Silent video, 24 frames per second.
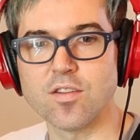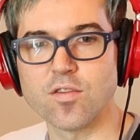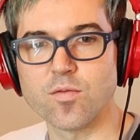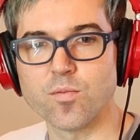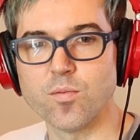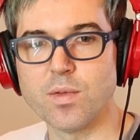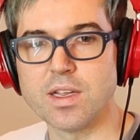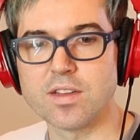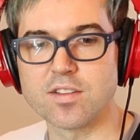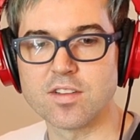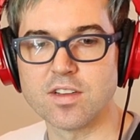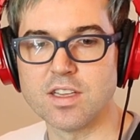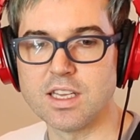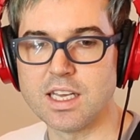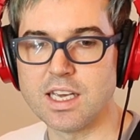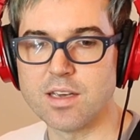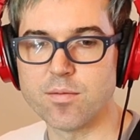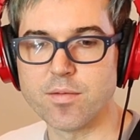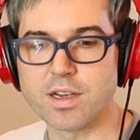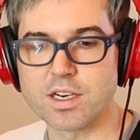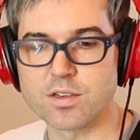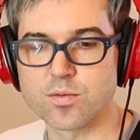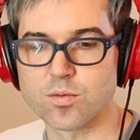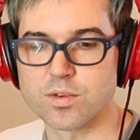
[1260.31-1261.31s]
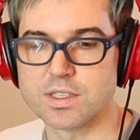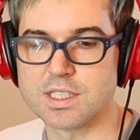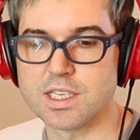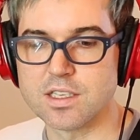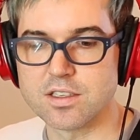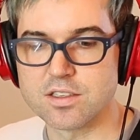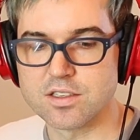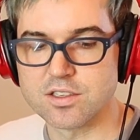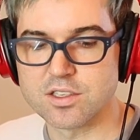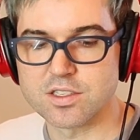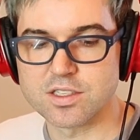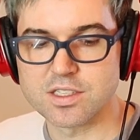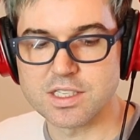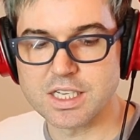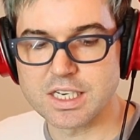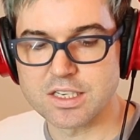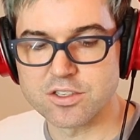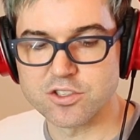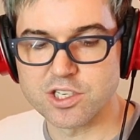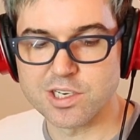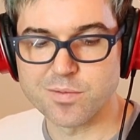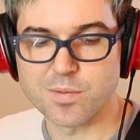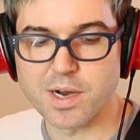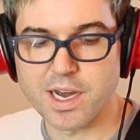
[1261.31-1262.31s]
mentally it makes more sense to just
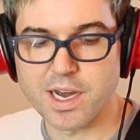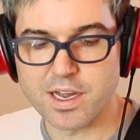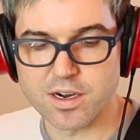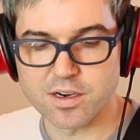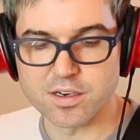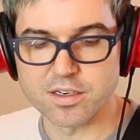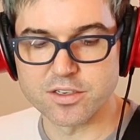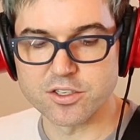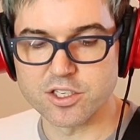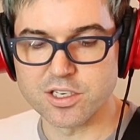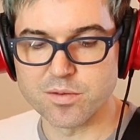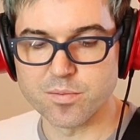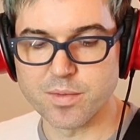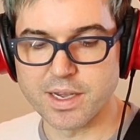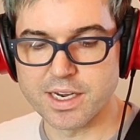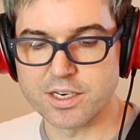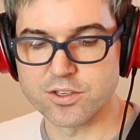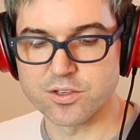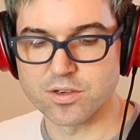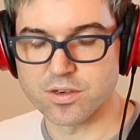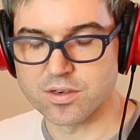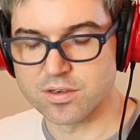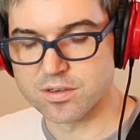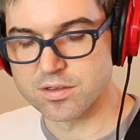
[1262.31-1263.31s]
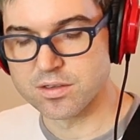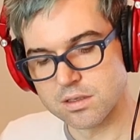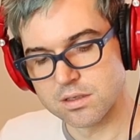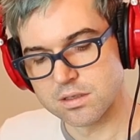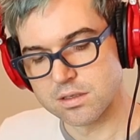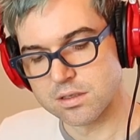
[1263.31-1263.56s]
think G minor to G major.